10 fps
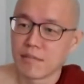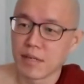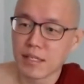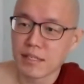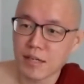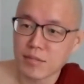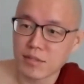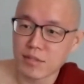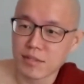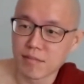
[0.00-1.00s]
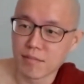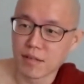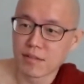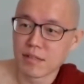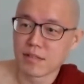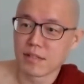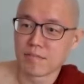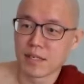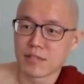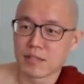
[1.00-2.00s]
Many times it's about the
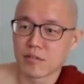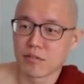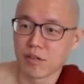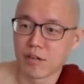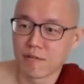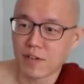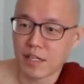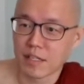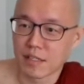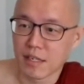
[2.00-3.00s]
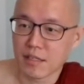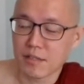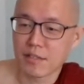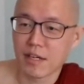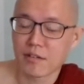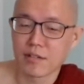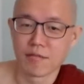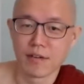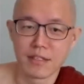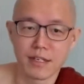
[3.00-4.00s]
person who confide in us, how they
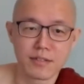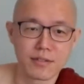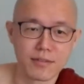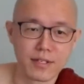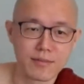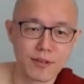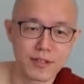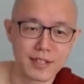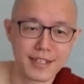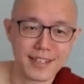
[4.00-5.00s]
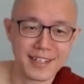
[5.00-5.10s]
want us to respond.